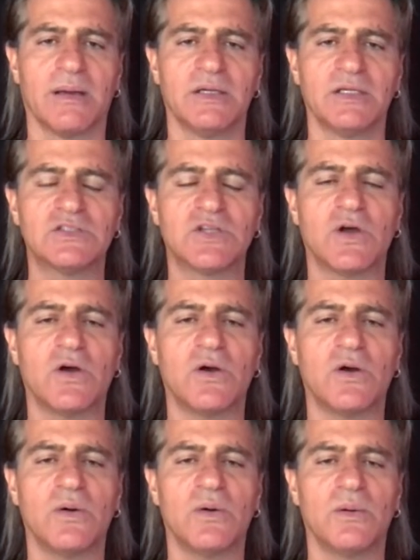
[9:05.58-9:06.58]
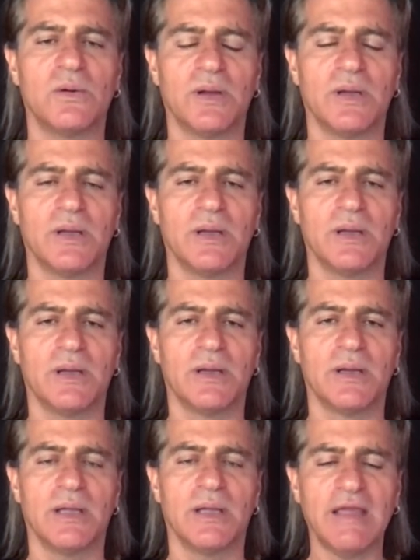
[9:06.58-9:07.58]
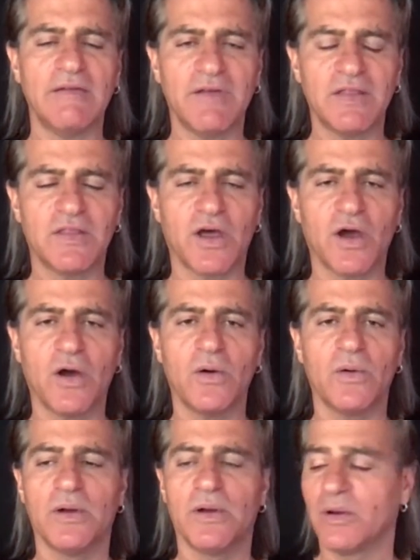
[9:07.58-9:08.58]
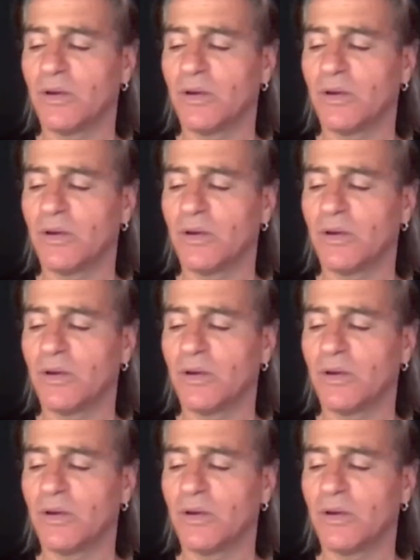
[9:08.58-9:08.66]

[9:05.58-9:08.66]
So even though